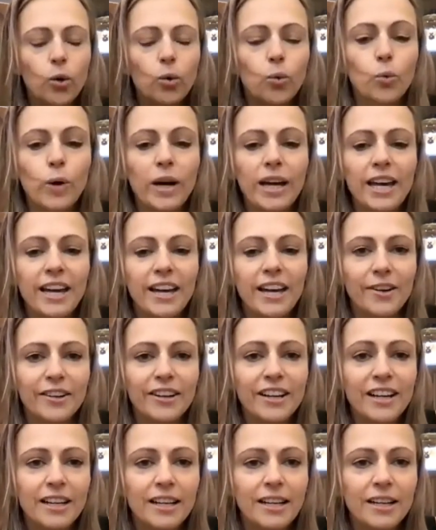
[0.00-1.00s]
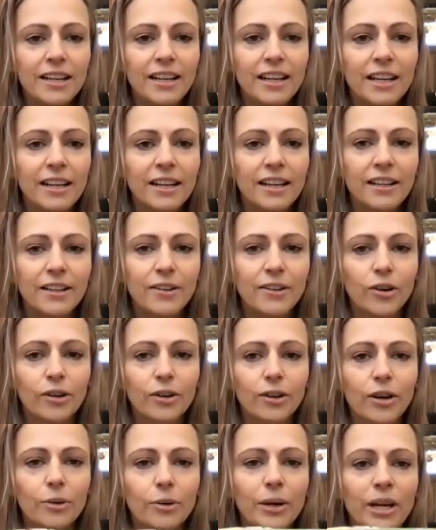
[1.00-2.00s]
we're
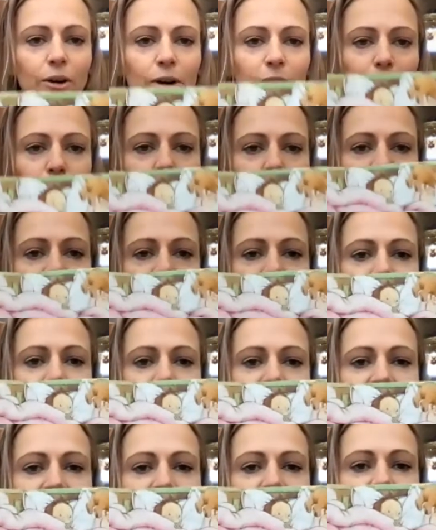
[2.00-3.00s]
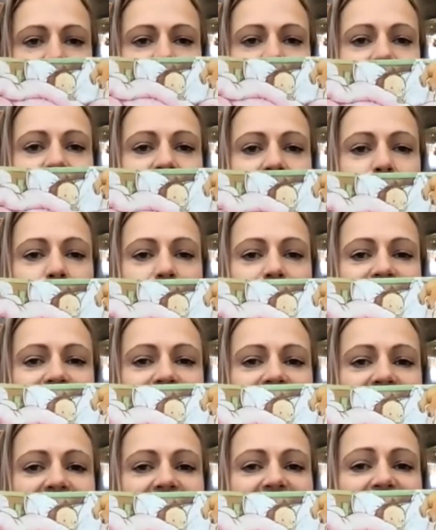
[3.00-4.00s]
not going on a bear hunt again. Can you
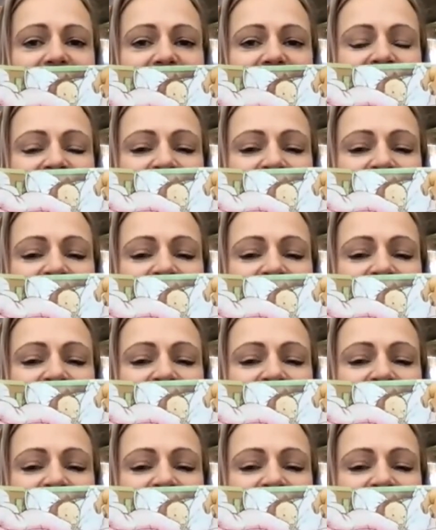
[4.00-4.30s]
see that?